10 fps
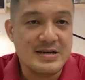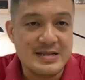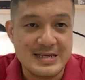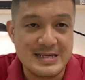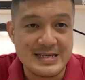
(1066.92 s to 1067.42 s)

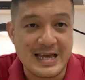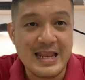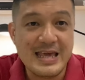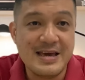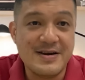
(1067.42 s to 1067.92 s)
This is
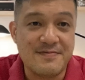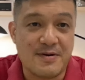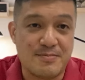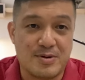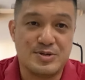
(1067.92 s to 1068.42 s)
Kenny here
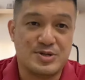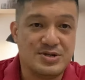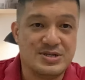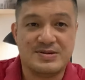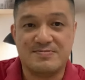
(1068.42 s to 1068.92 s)
from Property
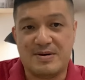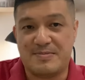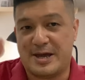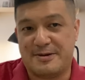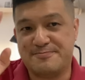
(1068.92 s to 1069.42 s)
Stories. Bye bye.